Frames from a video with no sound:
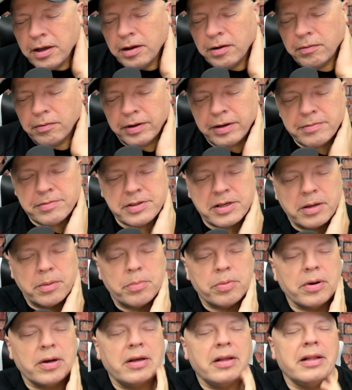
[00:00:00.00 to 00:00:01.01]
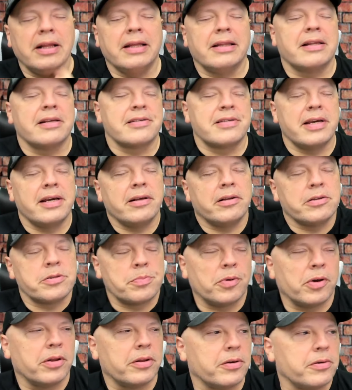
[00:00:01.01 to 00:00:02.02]
Reeves Gabrels and the Sales
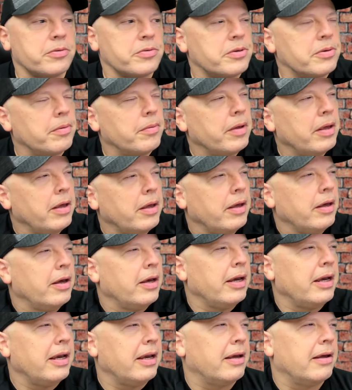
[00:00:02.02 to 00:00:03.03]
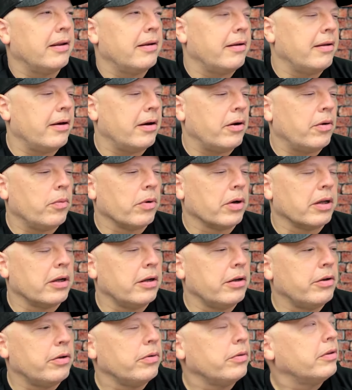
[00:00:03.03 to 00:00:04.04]
Brothers. And we're going
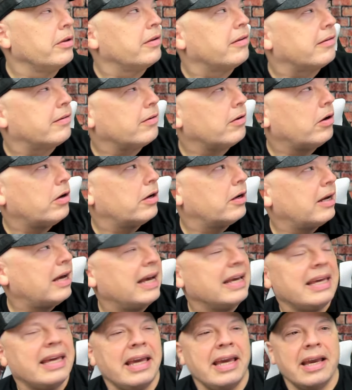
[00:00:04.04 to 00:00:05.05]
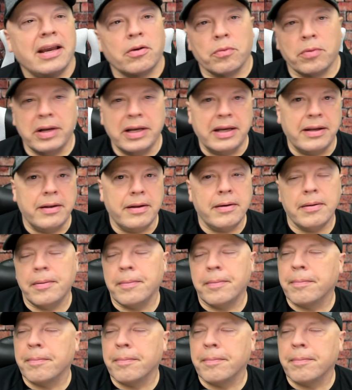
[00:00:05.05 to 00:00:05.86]
to do this song, I Can't Read.